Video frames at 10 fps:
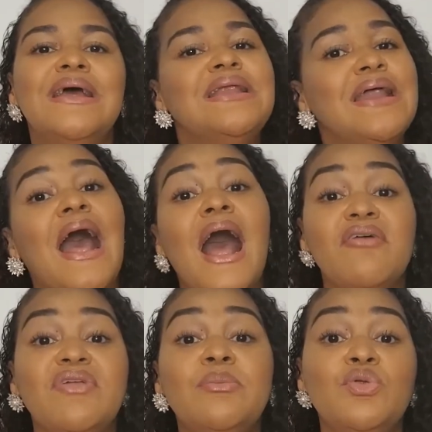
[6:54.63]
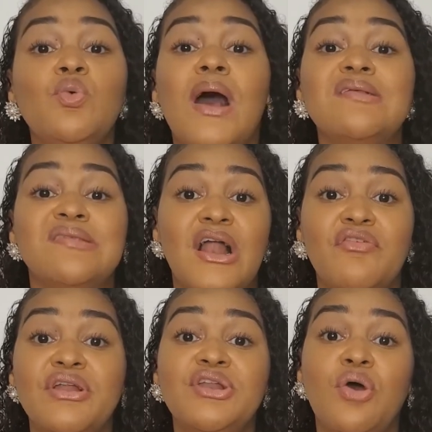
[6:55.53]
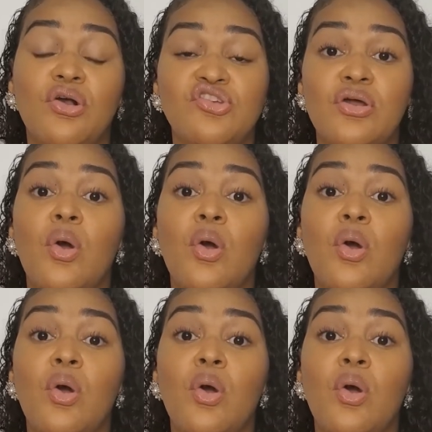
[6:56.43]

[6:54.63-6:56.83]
then have them do a salary deduction,